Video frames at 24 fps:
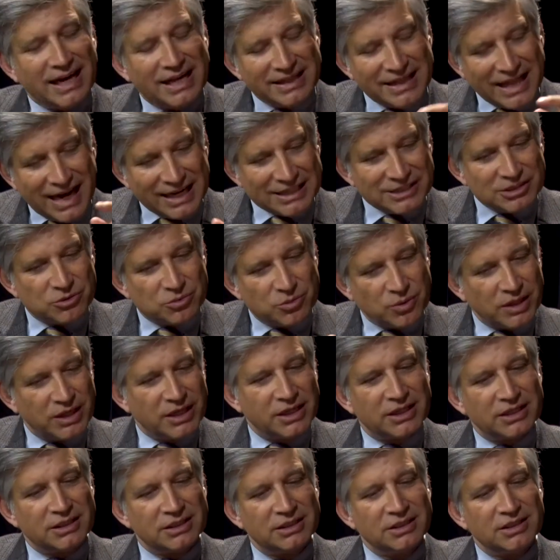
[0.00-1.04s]
And that's
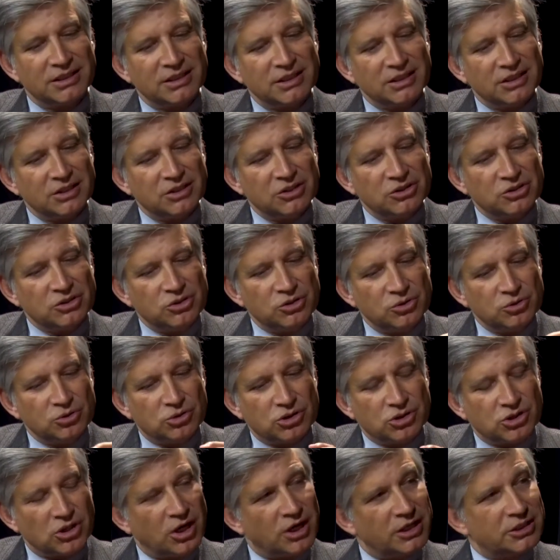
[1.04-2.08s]
where you
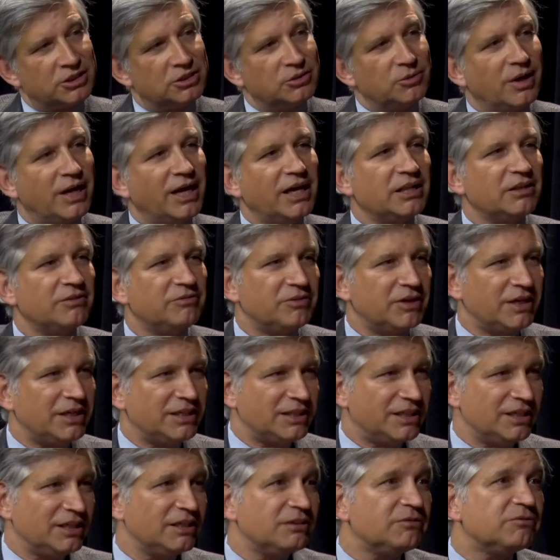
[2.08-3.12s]
start to elevate
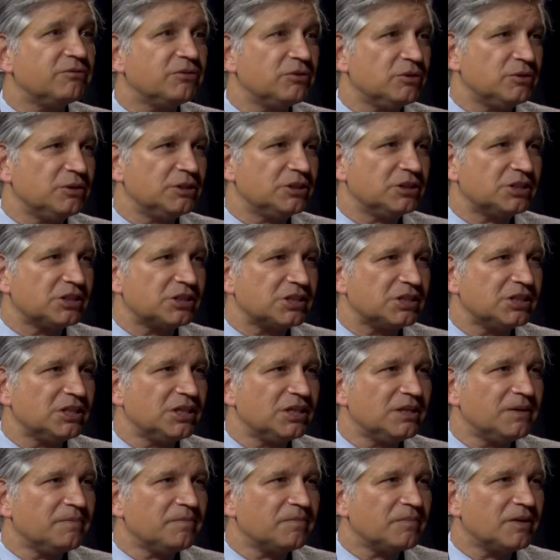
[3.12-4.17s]
the influence
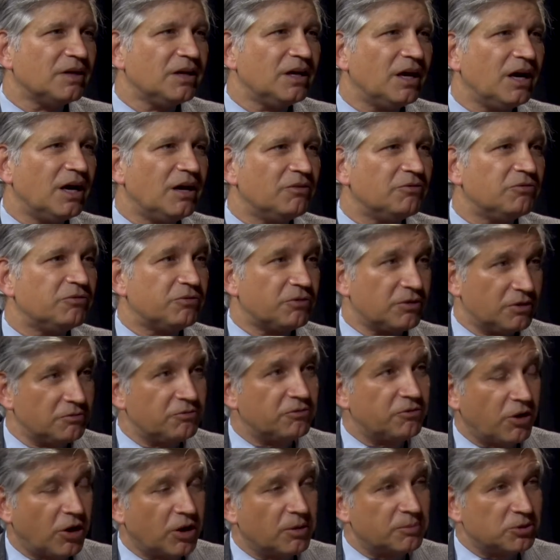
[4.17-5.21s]
of
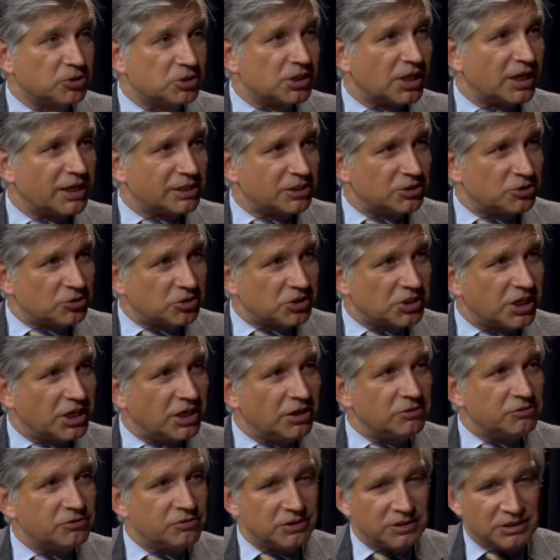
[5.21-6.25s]
farmers like
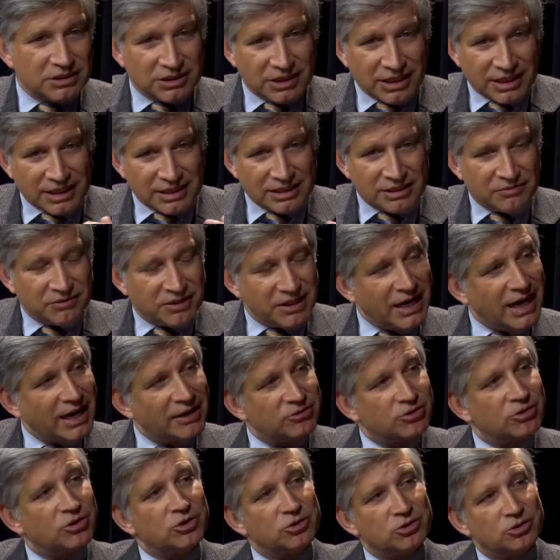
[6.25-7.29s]
yourself and, and of the
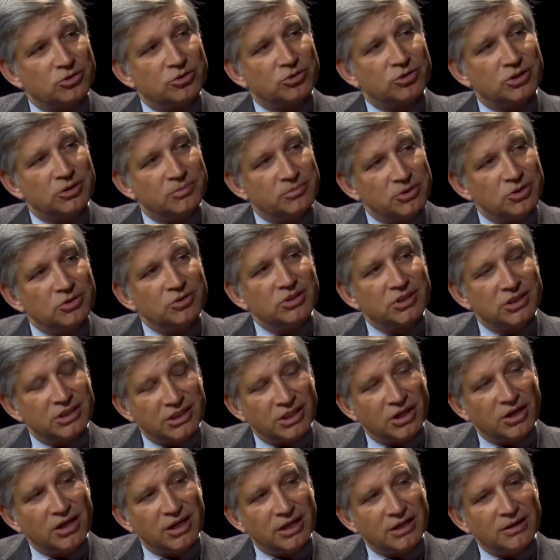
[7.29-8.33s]
agricultural community
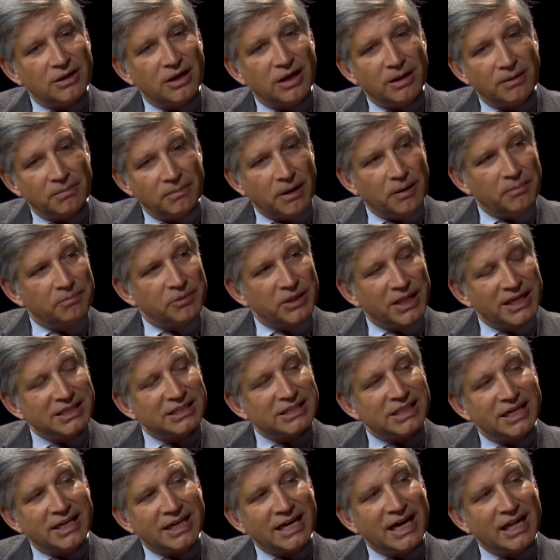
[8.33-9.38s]
on a, a place
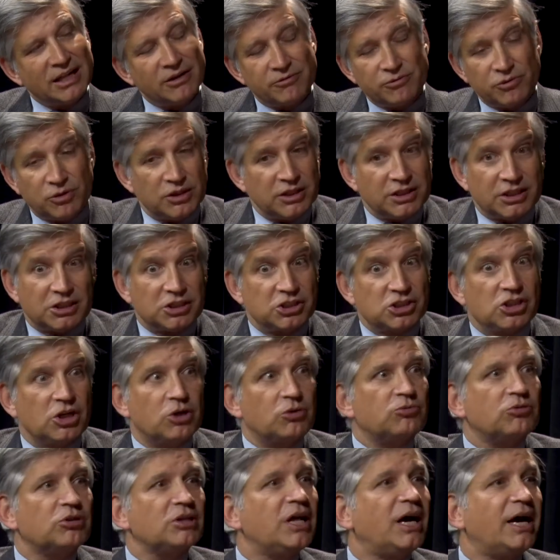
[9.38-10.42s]
like California that is so
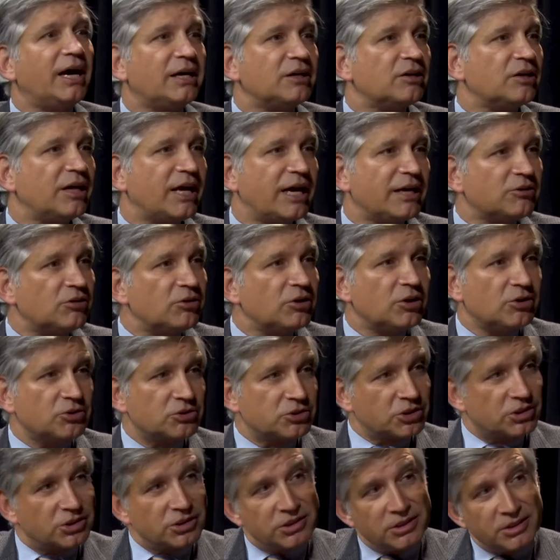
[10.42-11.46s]
reliant on
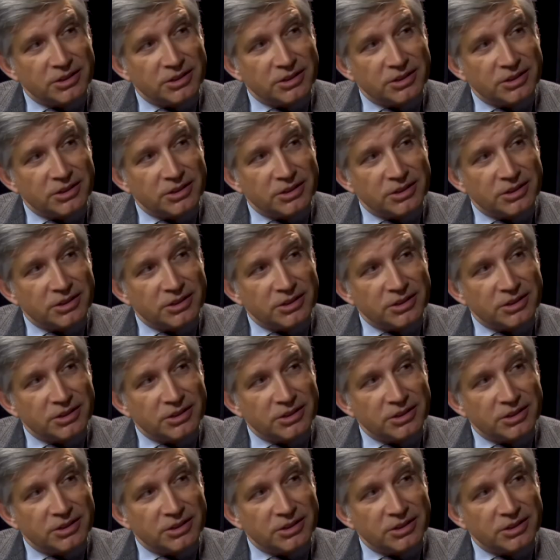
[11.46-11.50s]
agriculture.